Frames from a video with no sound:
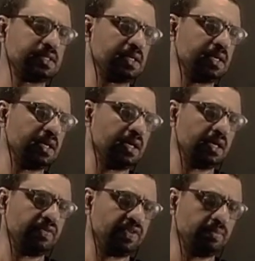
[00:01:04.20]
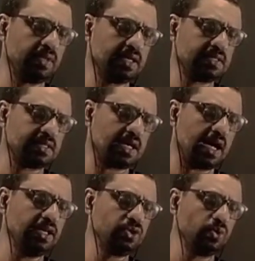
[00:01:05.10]
this. From this,
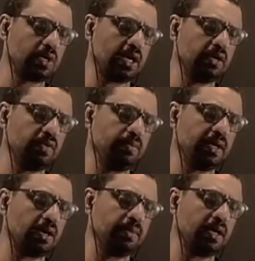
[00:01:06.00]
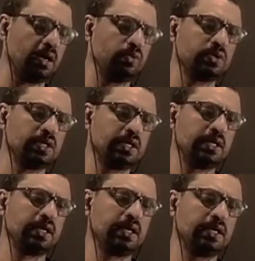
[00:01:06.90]
I2 current will be coming out
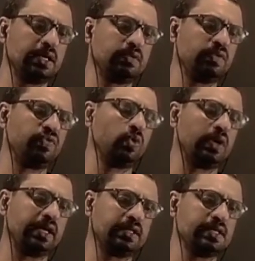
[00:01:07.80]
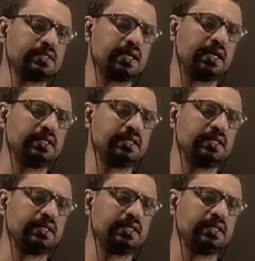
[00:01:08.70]
and that will flow like this.